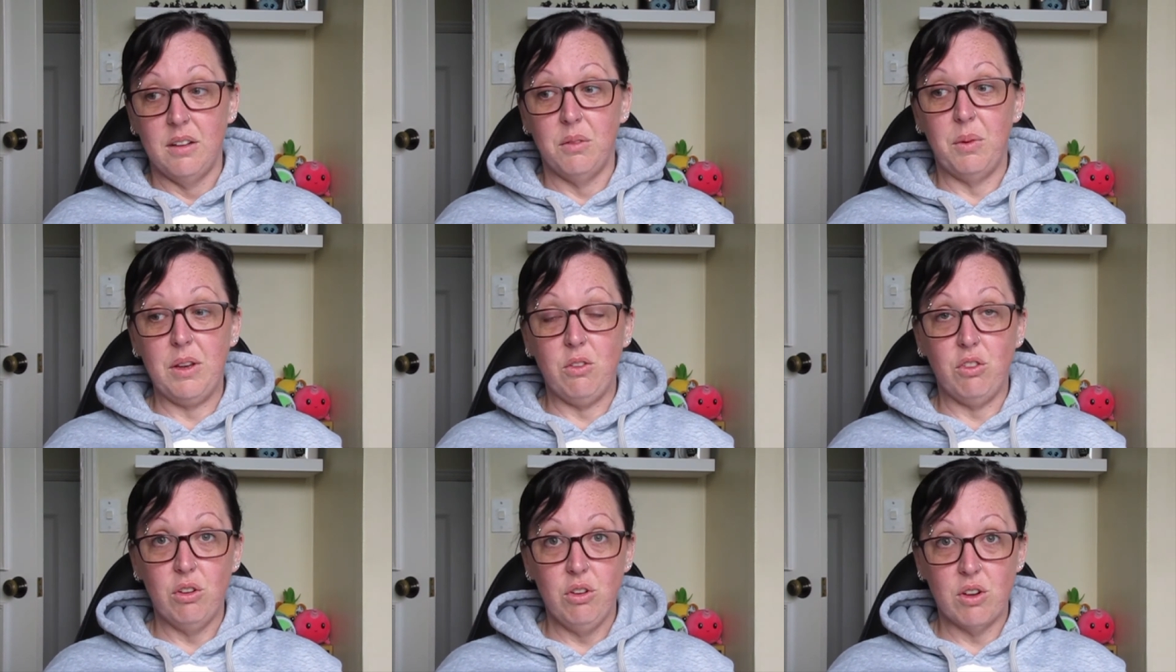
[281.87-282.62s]
when you
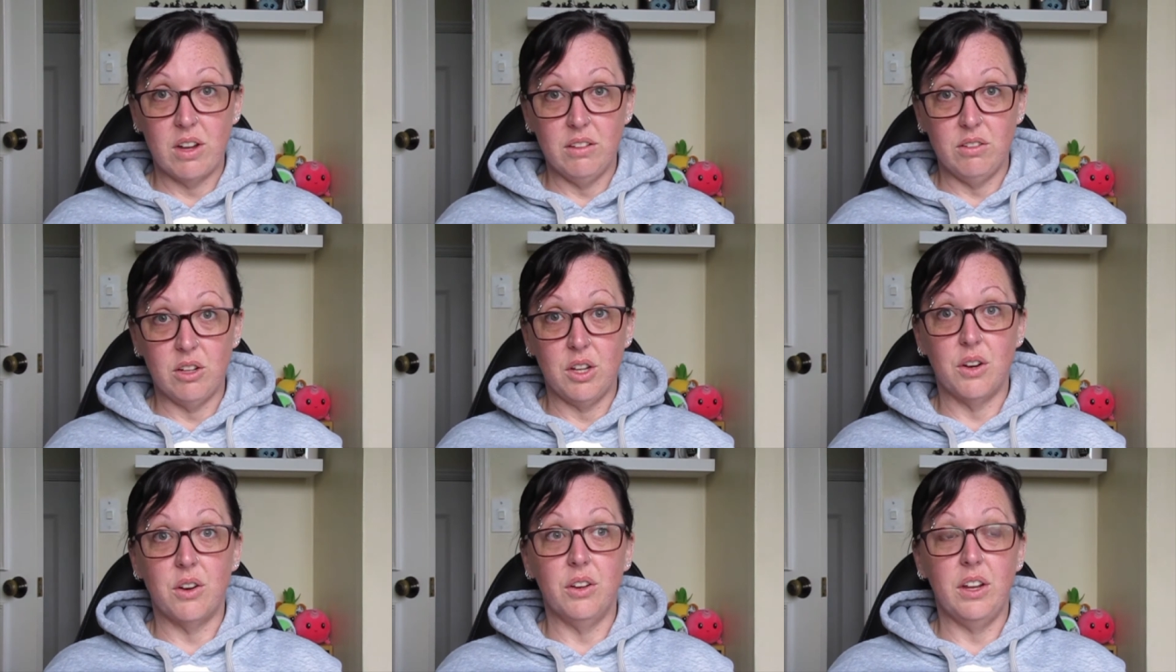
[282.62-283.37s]
turn your eyes to
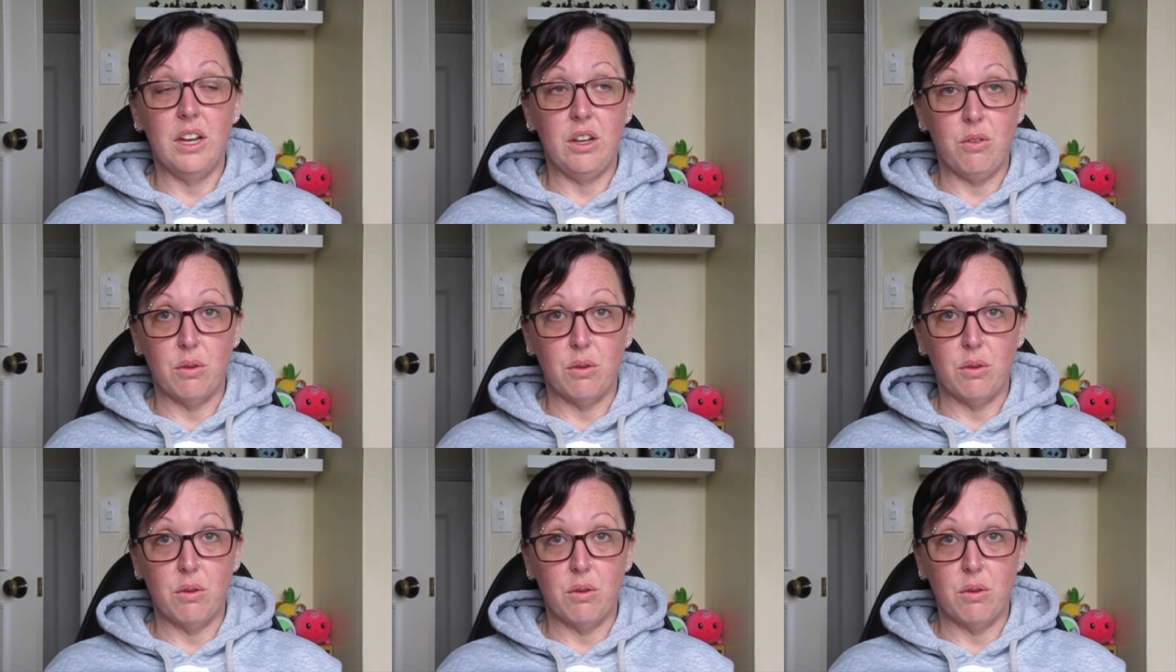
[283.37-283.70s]
God and you